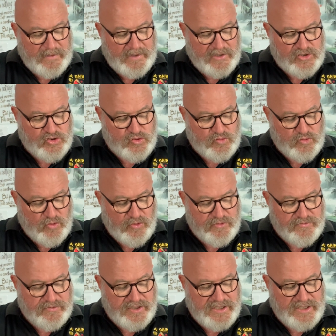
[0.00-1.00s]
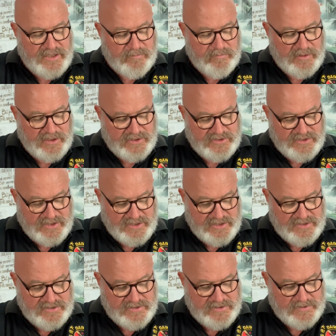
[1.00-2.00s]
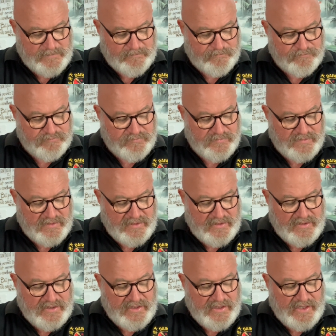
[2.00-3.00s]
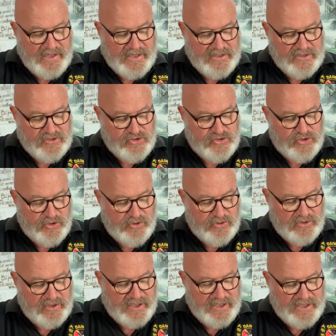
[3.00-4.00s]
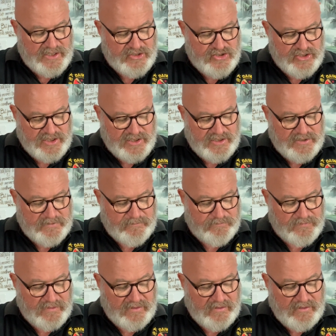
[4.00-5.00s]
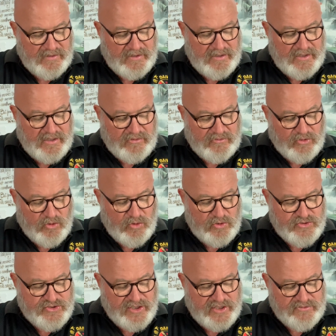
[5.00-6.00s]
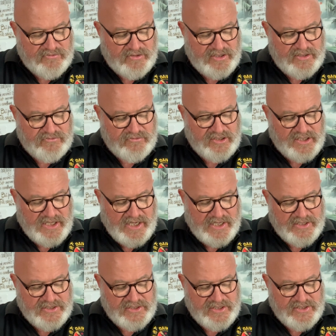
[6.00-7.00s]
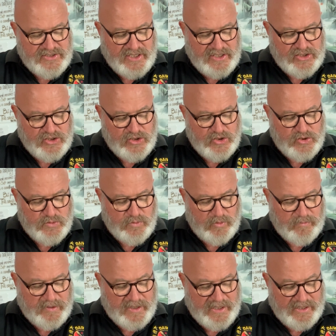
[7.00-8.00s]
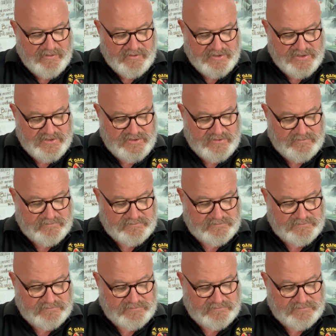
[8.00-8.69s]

extraordinary abilities, and internal energy are all generally regarded as unusual powers.